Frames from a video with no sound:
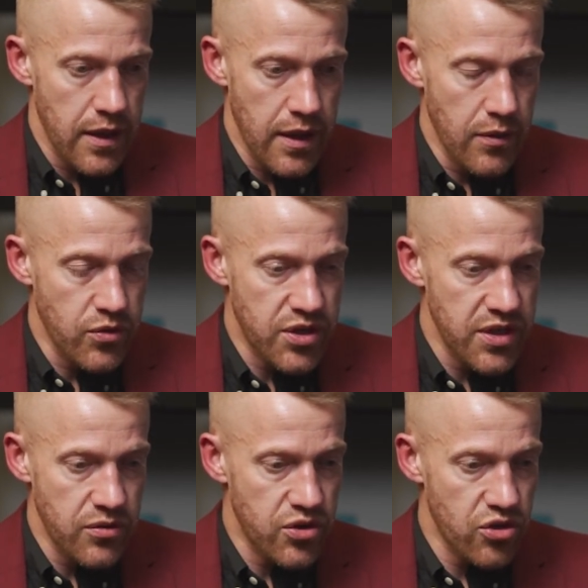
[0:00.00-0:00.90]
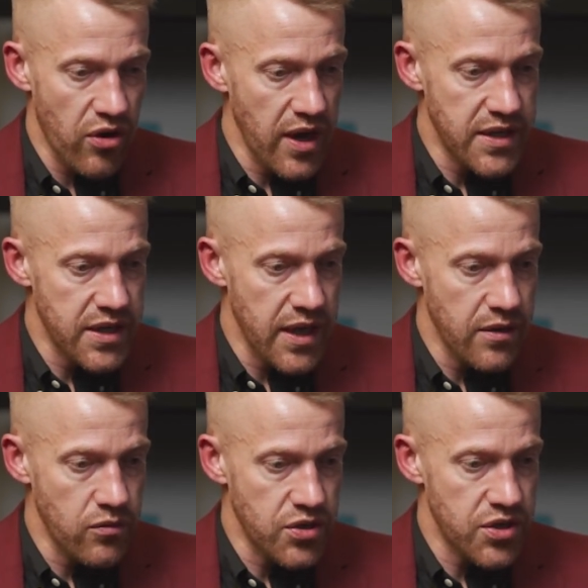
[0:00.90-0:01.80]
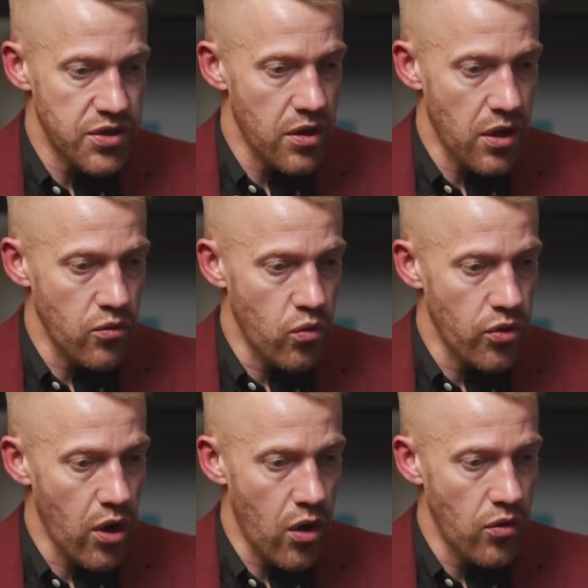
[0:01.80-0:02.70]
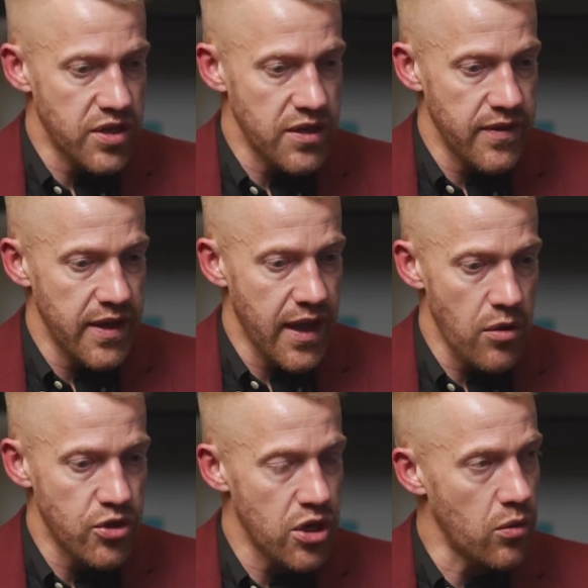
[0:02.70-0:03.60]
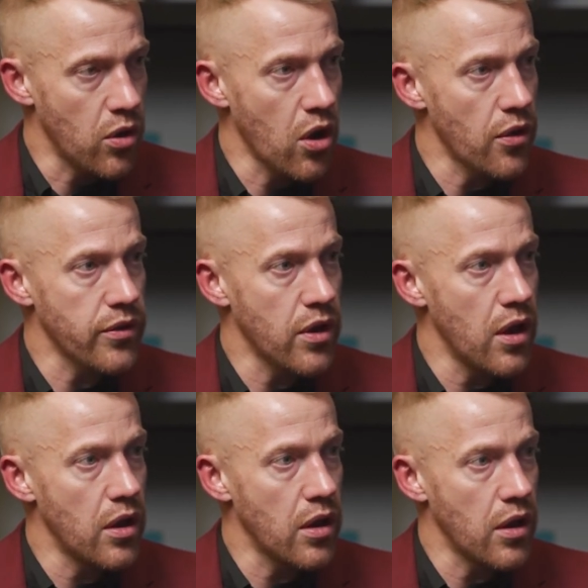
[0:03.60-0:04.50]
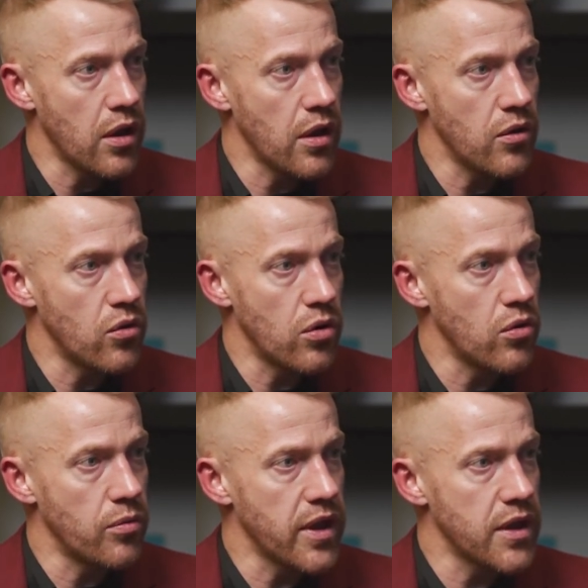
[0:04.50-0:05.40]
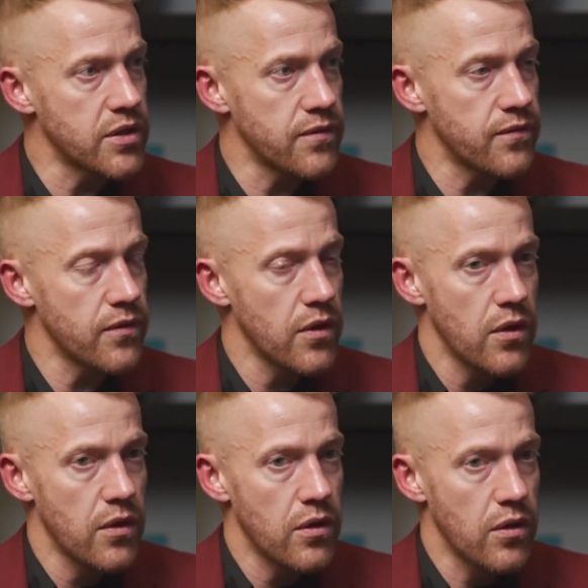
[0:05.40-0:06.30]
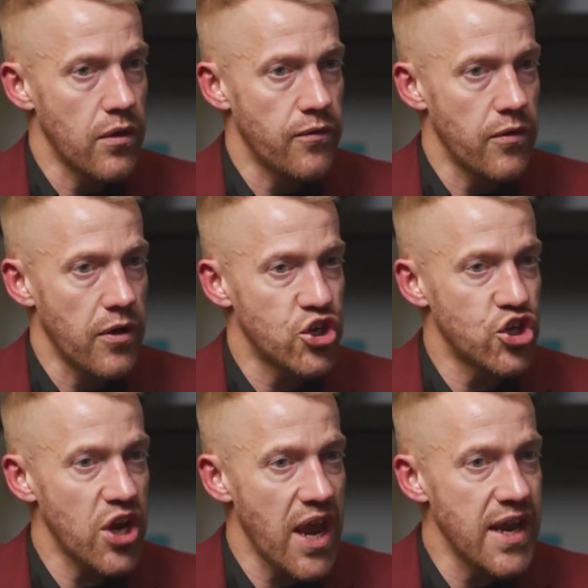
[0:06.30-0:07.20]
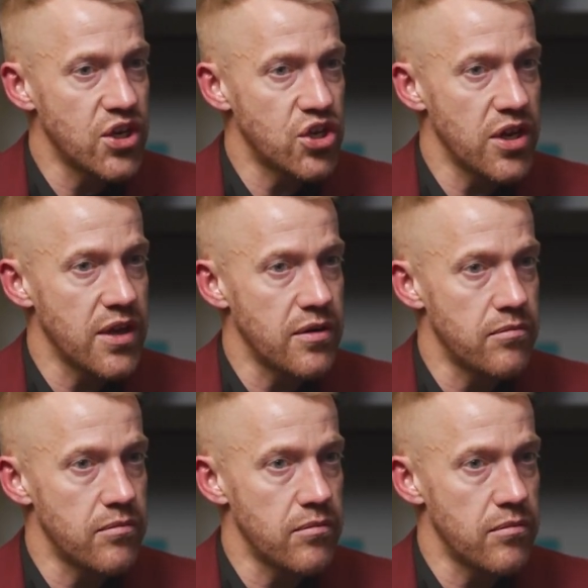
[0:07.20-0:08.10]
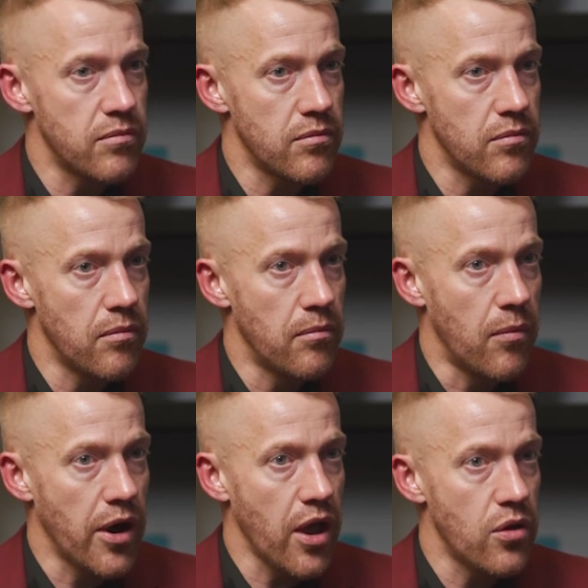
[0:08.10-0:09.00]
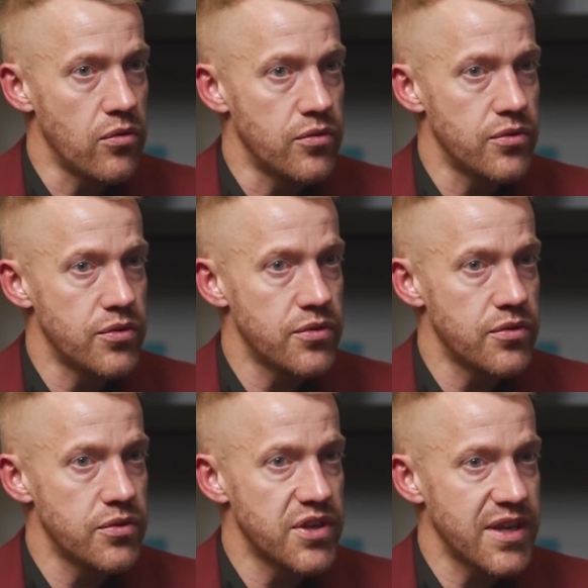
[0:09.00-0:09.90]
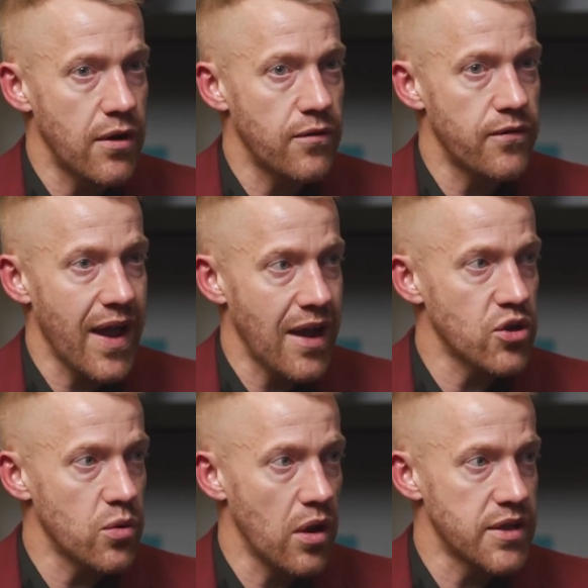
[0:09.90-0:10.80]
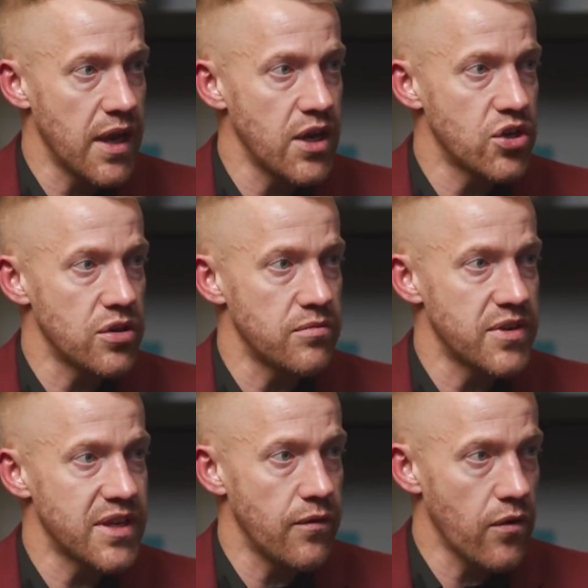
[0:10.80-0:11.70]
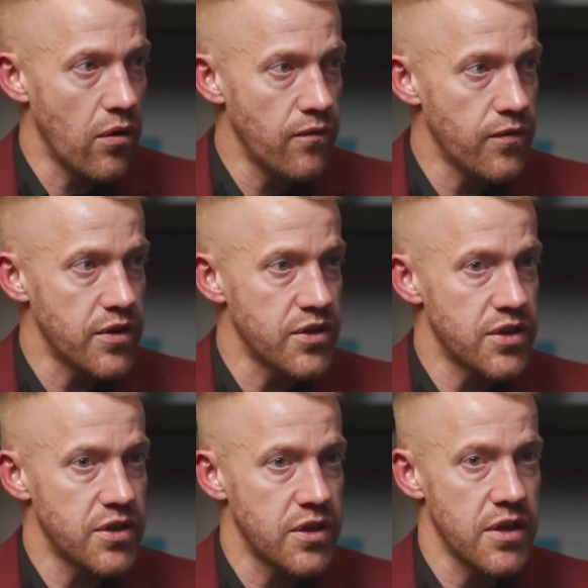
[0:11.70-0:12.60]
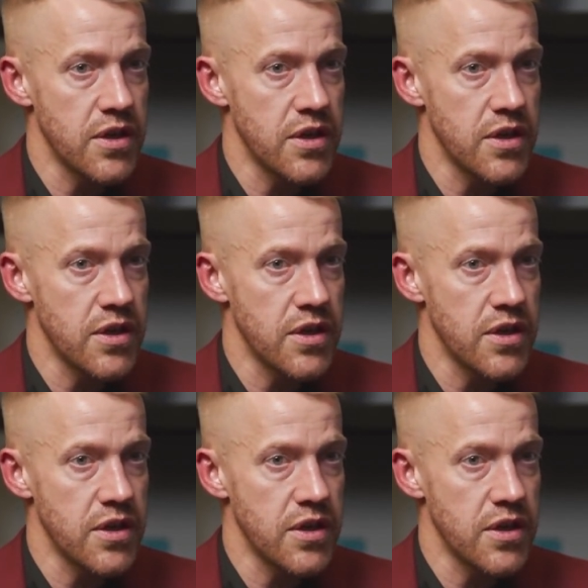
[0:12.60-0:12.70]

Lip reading: it was crazy. I won the whole TV game show. I got the girl. All because of a change in my own self-actualization, self-confidence.